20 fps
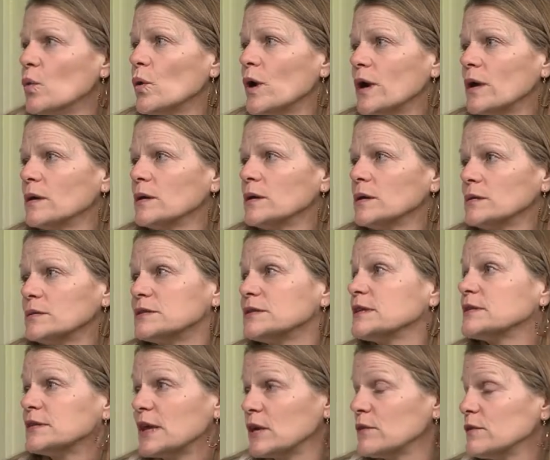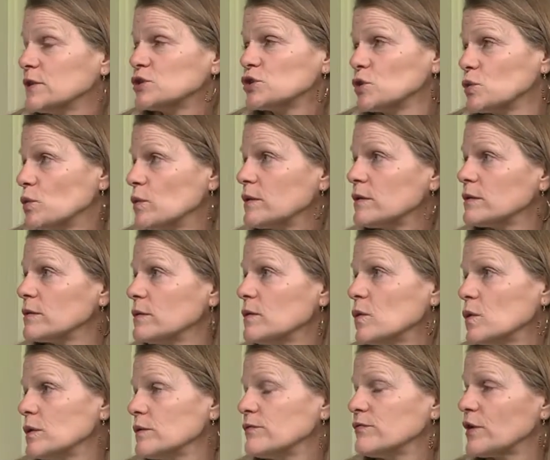Well, television
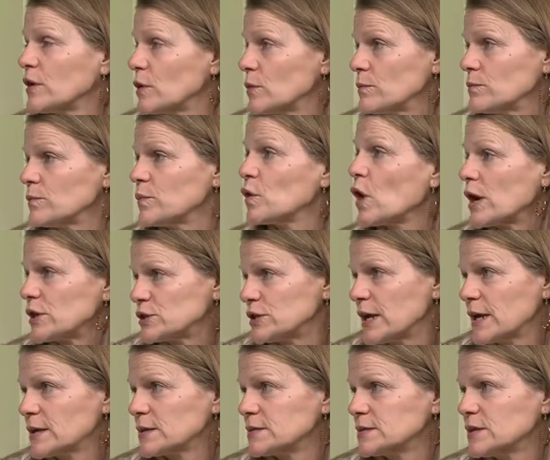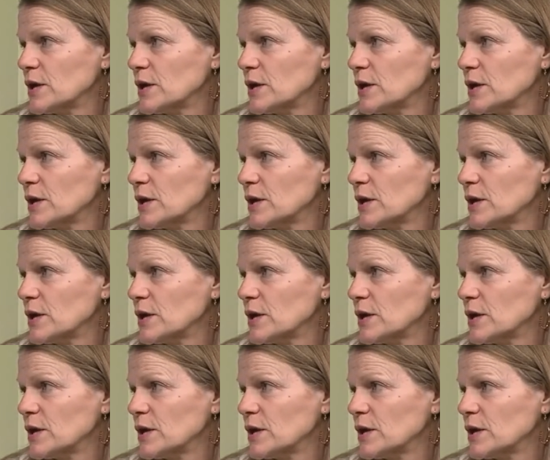or film projects.